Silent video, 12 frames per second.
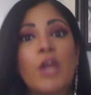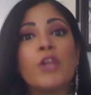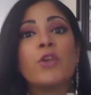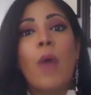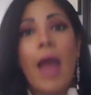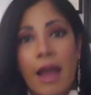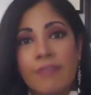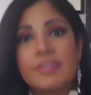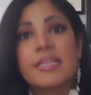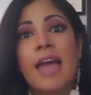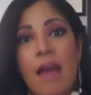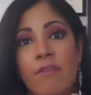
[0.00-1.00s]
you have
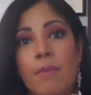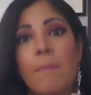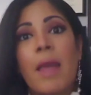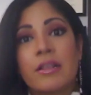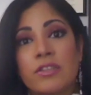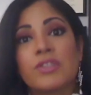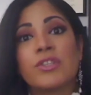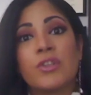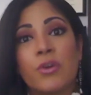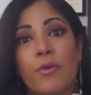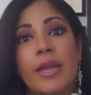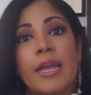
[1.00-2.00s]
to have a master's
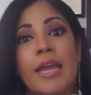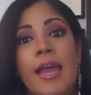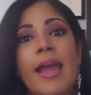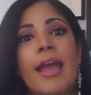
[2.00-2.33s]
degree.